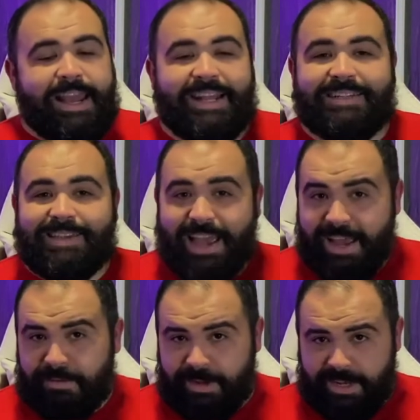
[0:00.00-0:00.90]
And it's
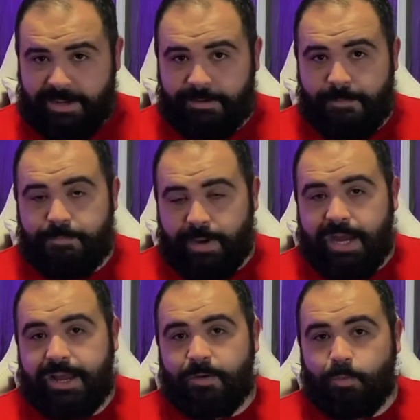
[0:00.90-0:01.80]
animated
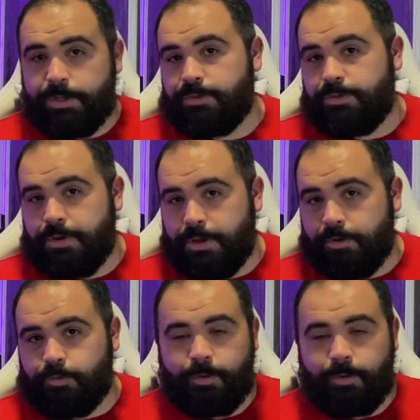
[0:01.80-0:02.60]
by Wood Studios,